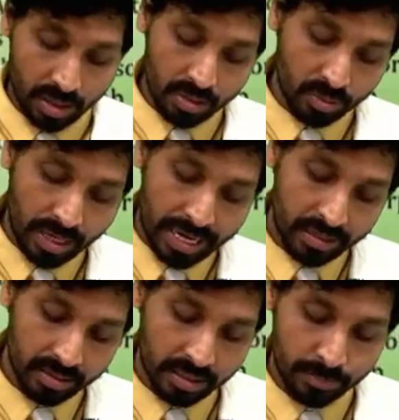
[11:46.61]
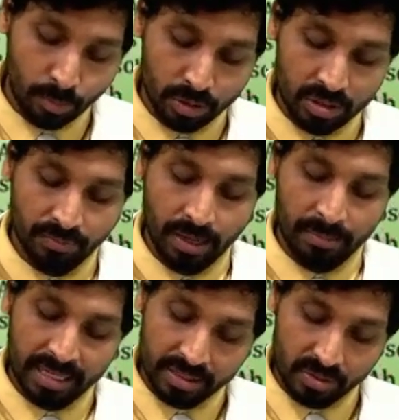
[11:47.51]
So diagnosis, positive
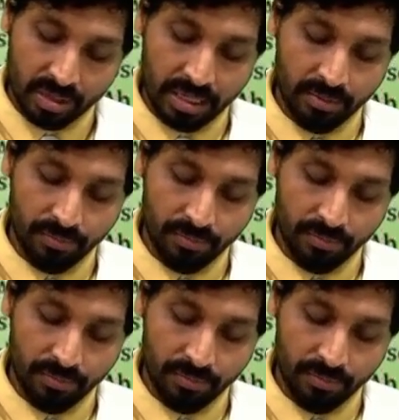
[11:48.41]
family history,